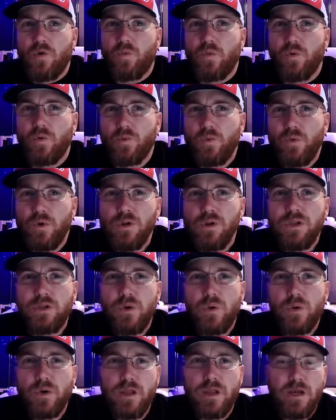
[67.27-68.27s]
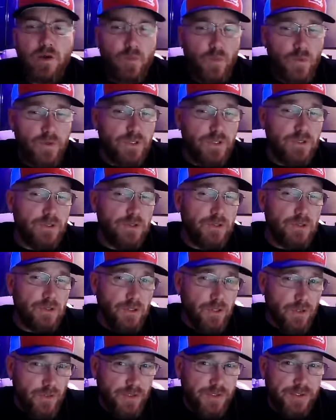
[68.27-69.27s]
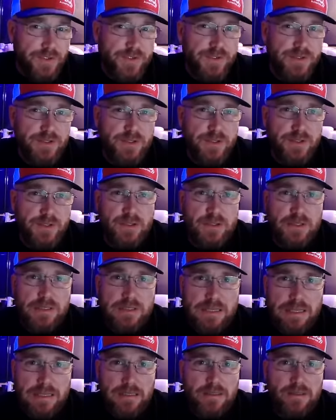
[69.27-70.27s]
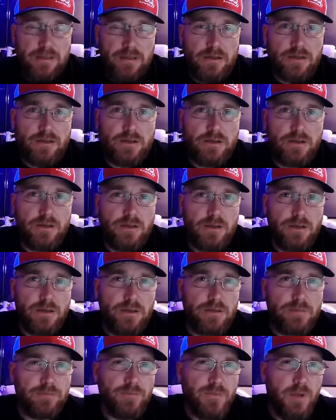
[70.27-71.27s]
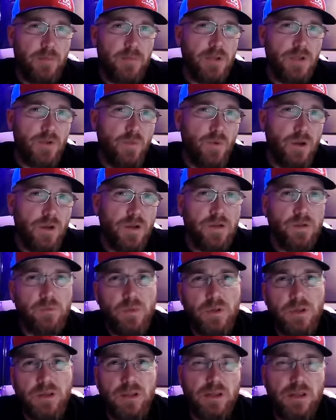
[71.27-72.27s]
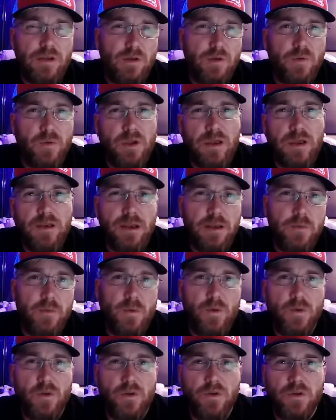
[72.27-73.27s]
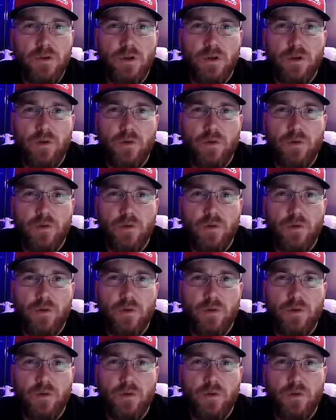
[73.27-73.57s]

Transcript: We really don't care what it looks like. I mean, you want it to be in an okay neighborhood,